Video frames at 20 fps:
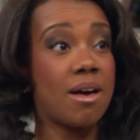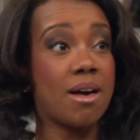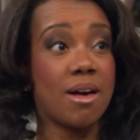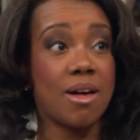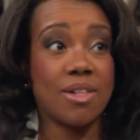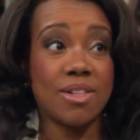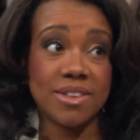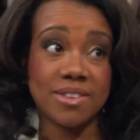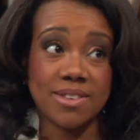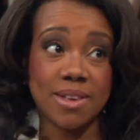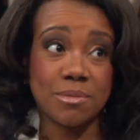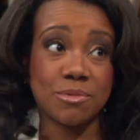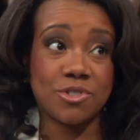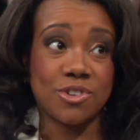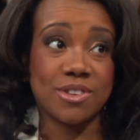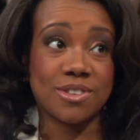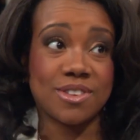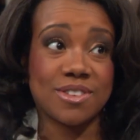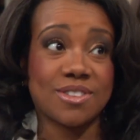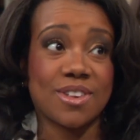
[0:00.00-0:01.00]
I'll accept
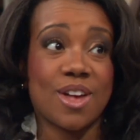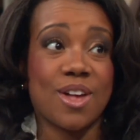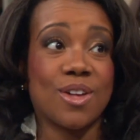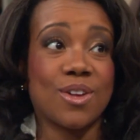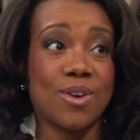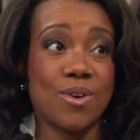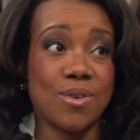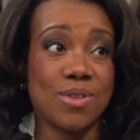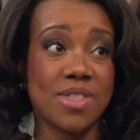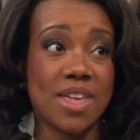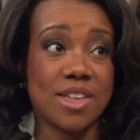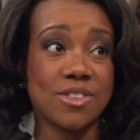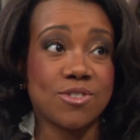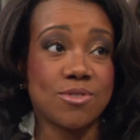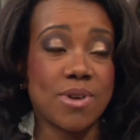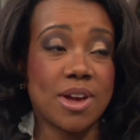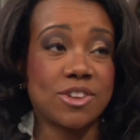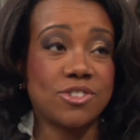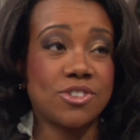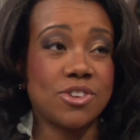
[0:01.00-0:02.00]
Jesus, I'll go in that
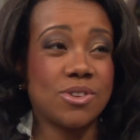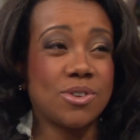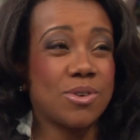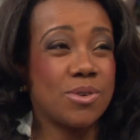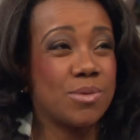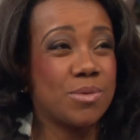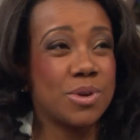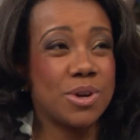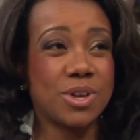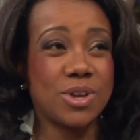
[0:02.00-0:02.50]
direction, or were